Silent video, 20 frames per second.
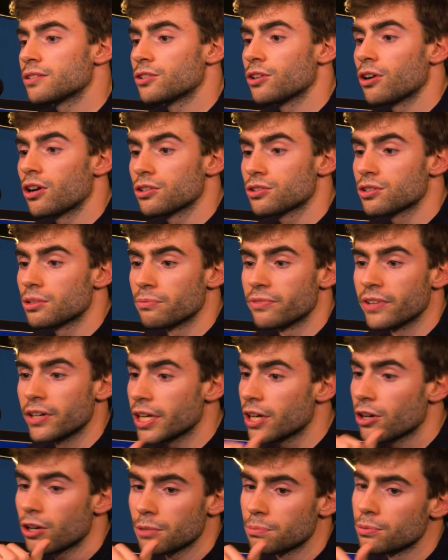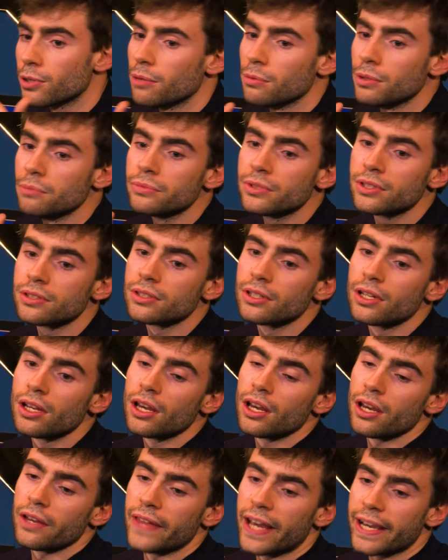there are some very hard problems
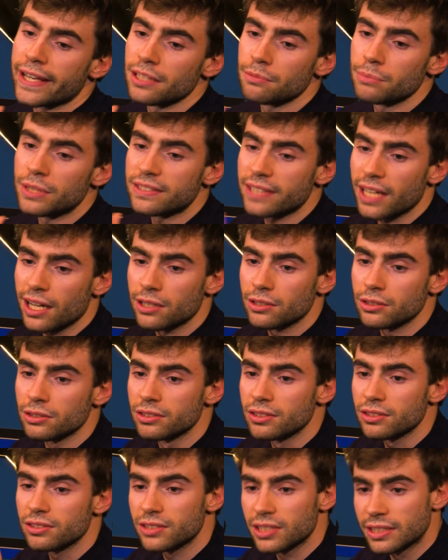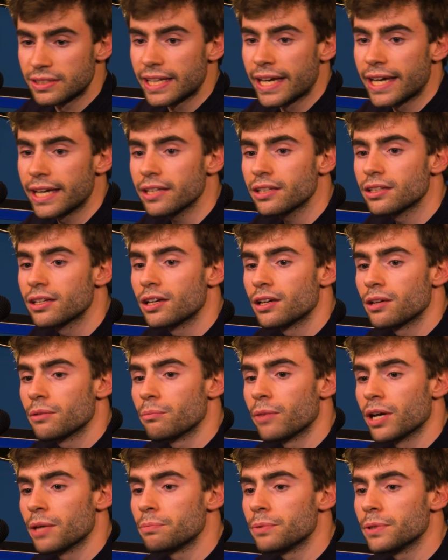that can be tackled today
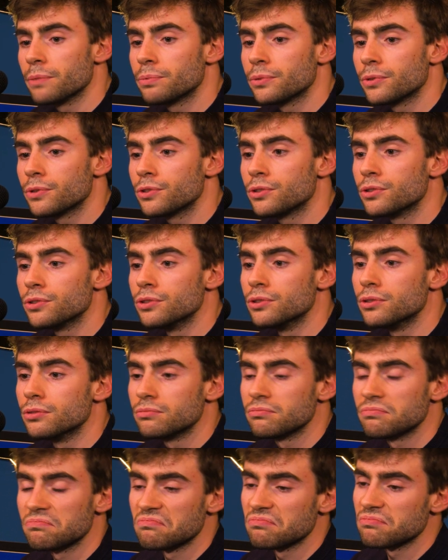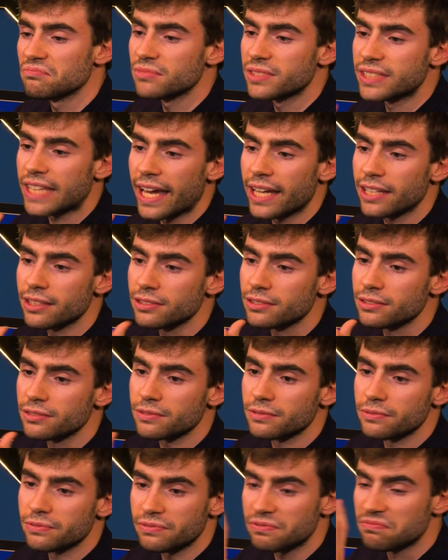by people who 10,
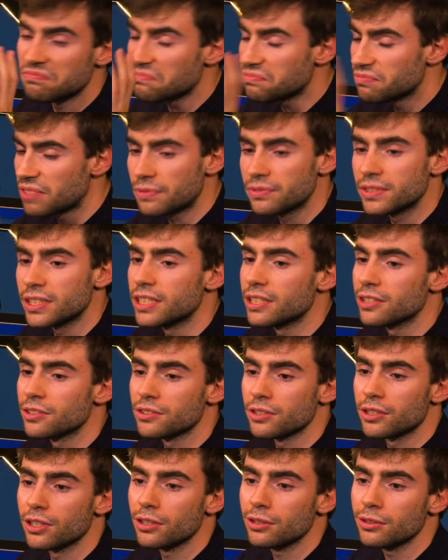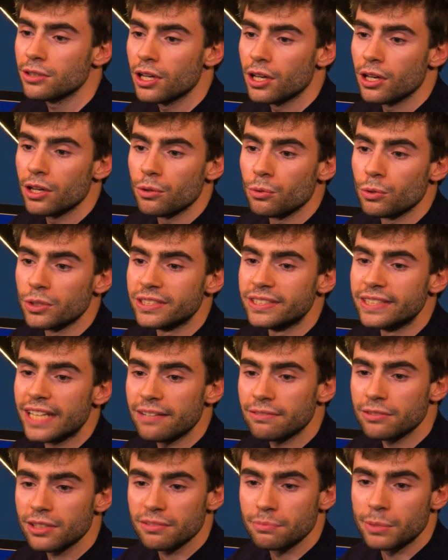50 years ago would
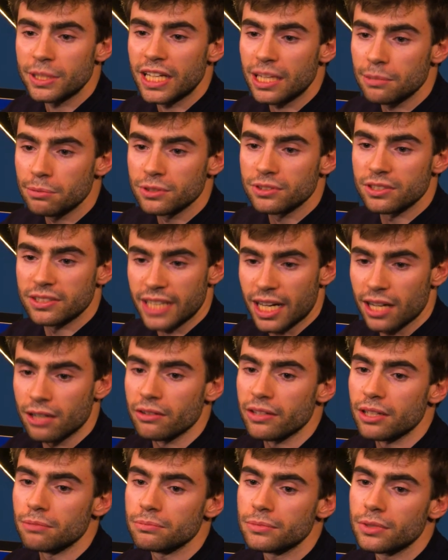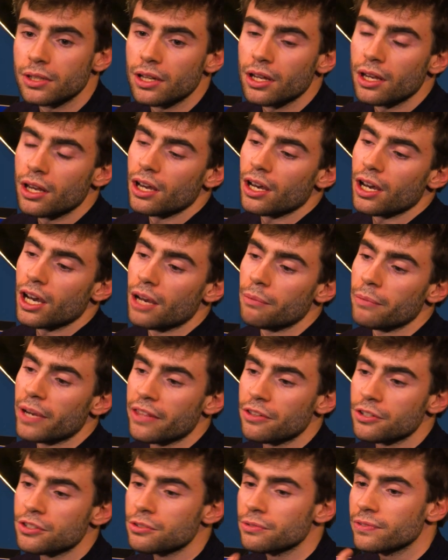never have been able to tackle them. Um, and
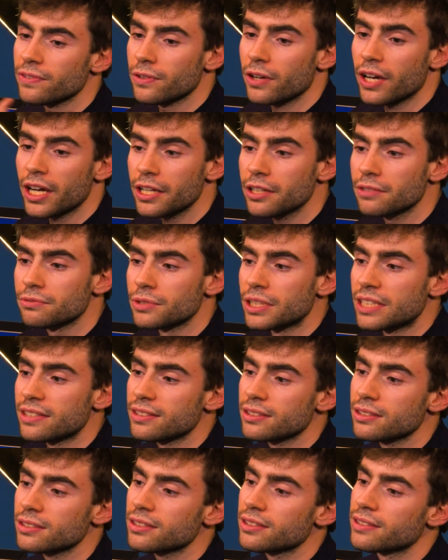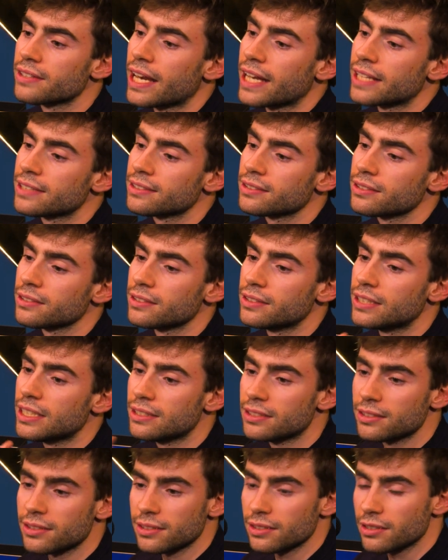there's a variety of reasons that
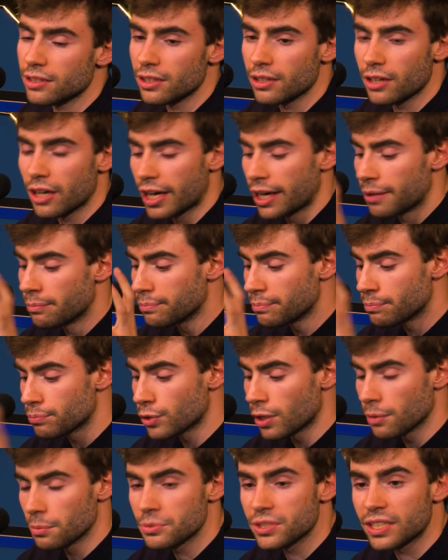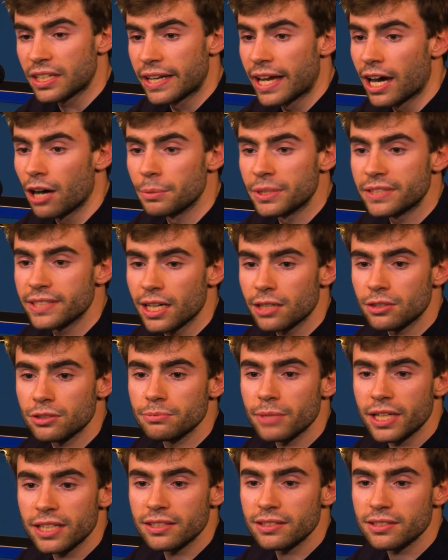these um, problems can now be tackled
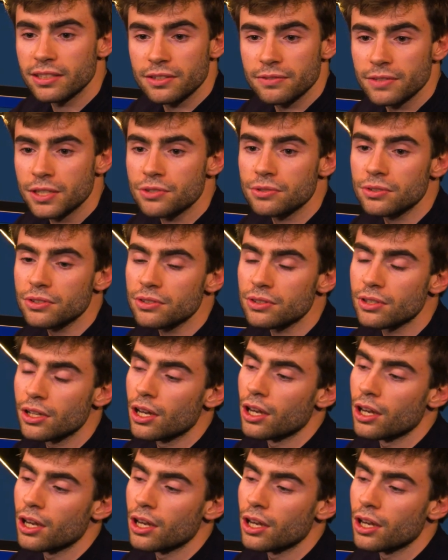by these individuals.